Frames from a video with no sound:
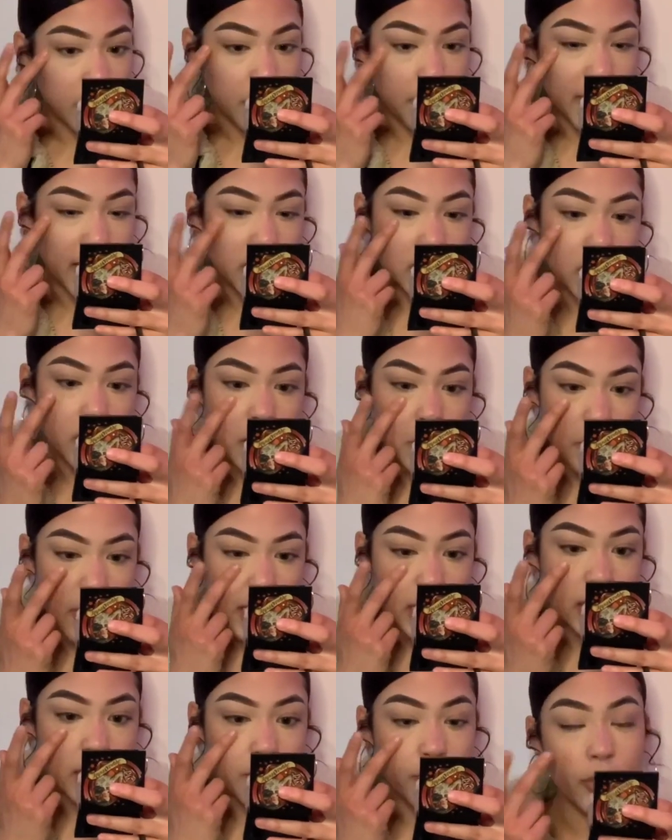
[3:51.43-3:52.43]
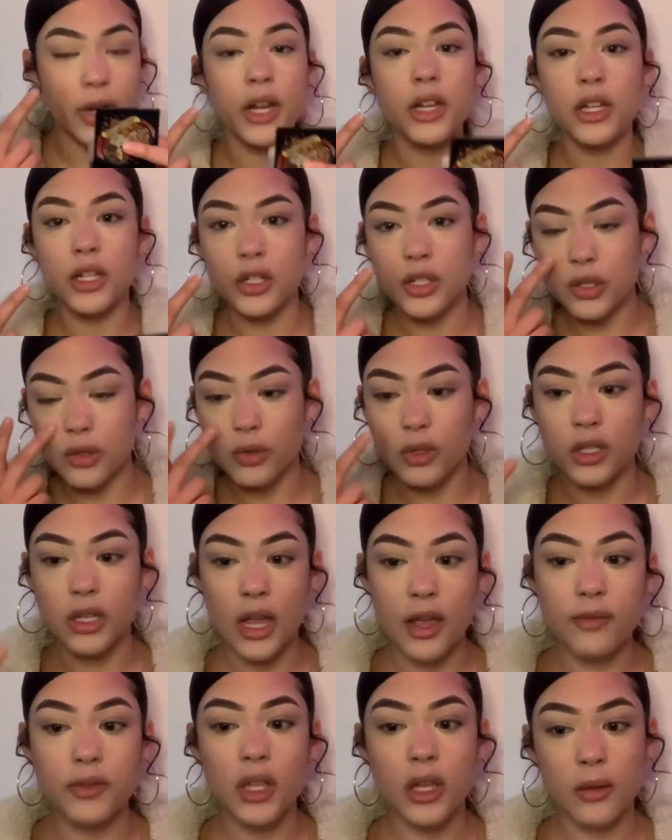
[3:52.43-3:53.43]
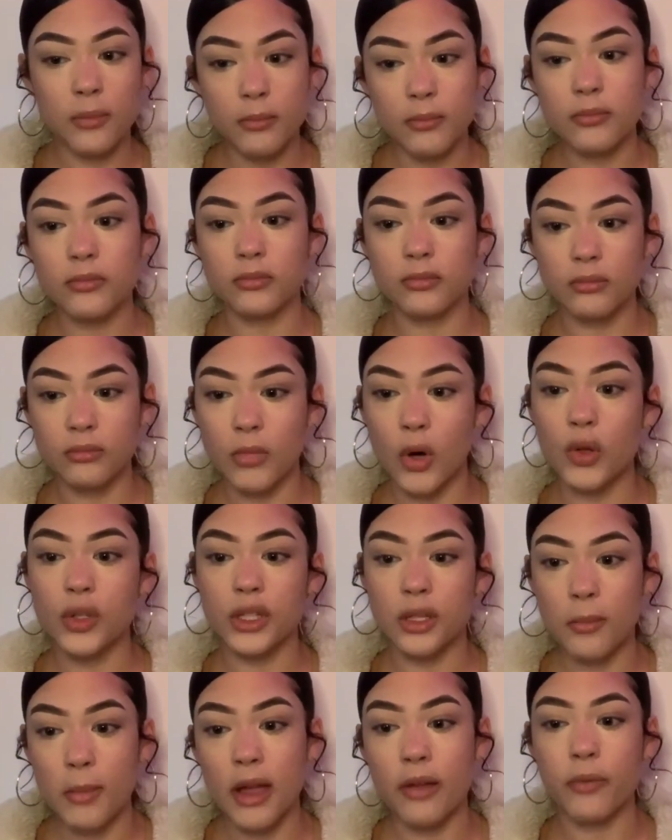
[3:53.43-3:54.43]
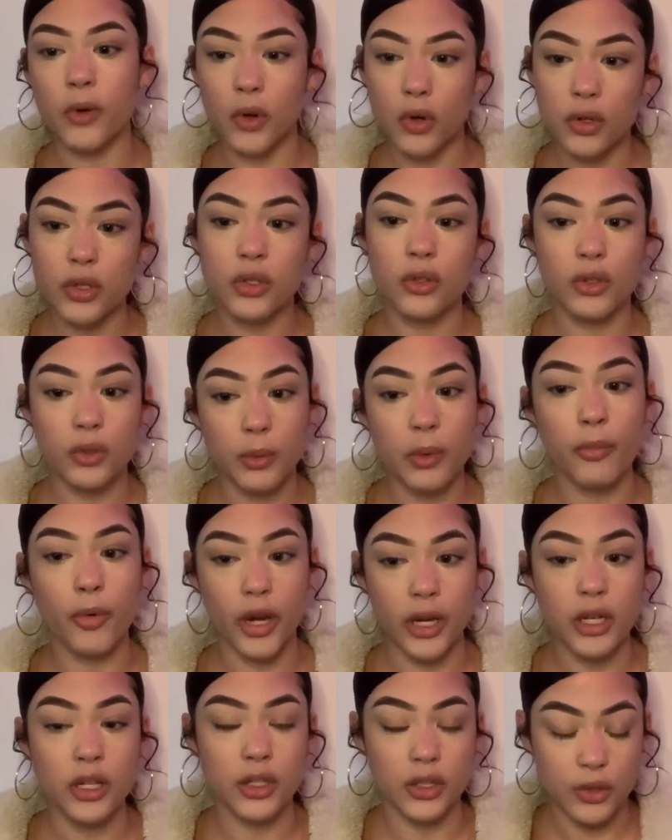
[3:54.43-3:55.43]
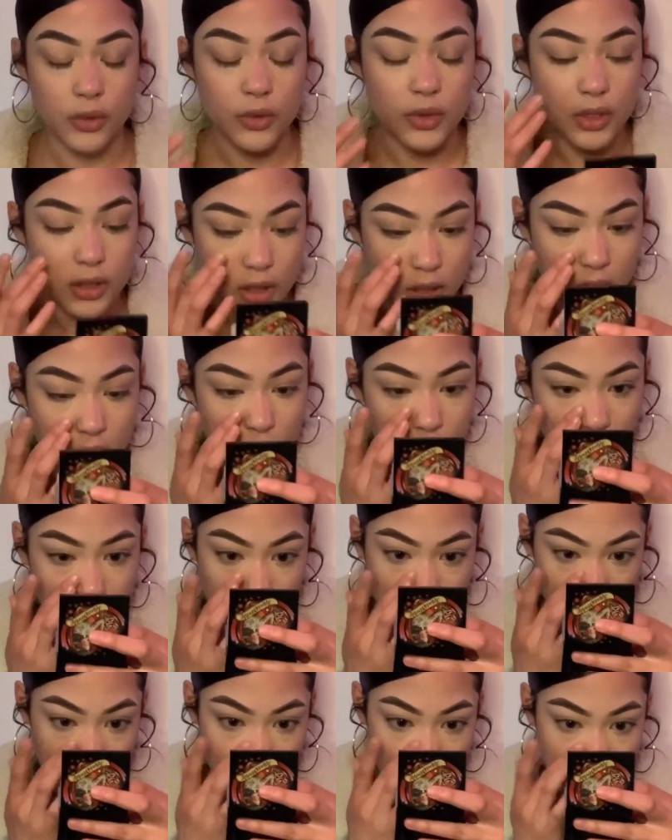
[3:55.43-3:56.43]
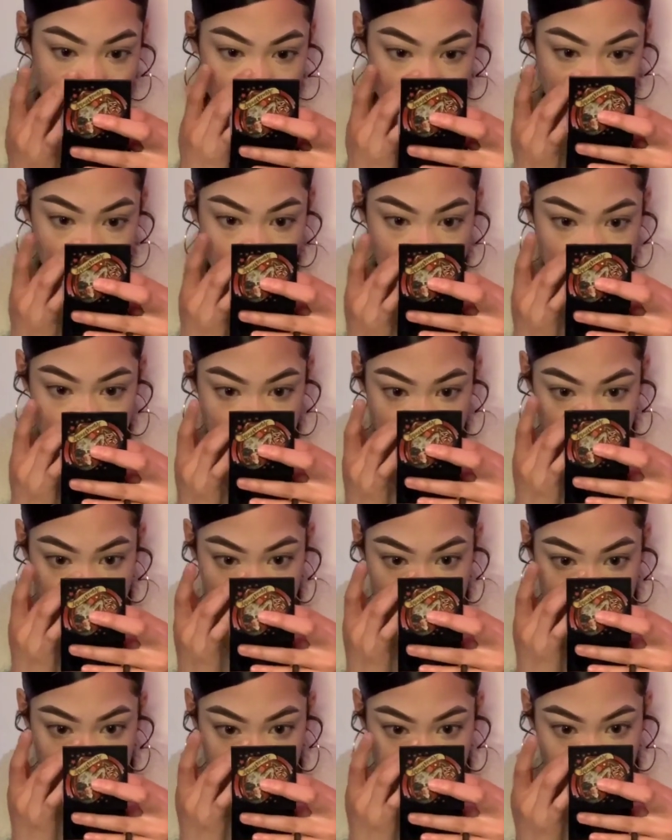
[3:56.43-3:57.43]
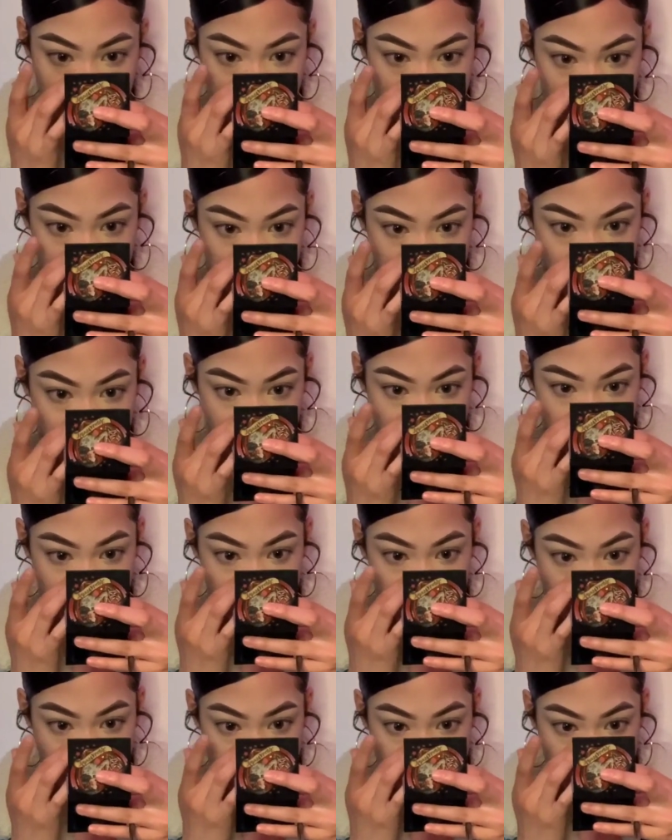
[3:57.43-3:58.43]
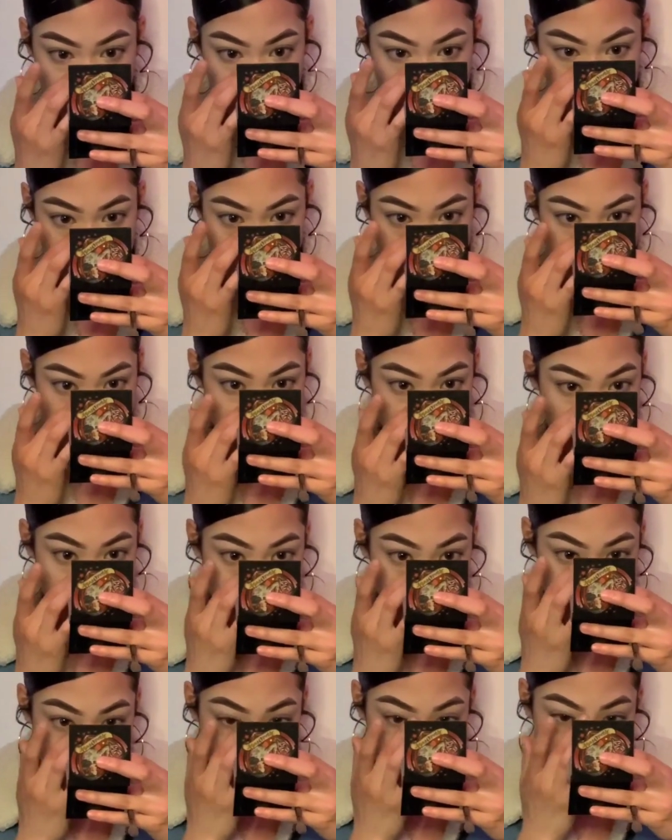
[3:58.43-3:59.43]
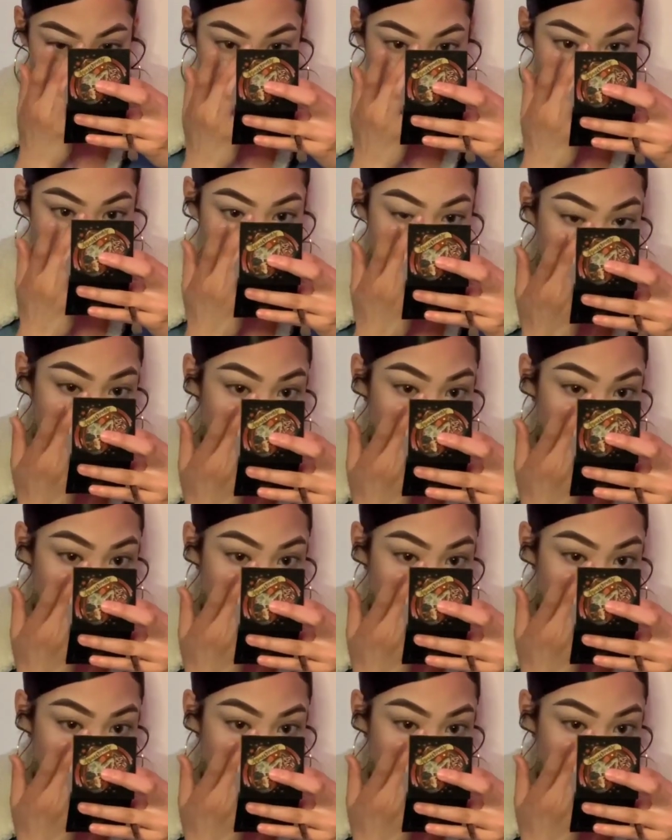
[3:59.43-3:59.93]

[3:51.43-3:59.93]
mainly Brandon Shoots. I've done most of my photo shoots with Brandon Shoots. Brandon's the motherfucking GOAT for real. And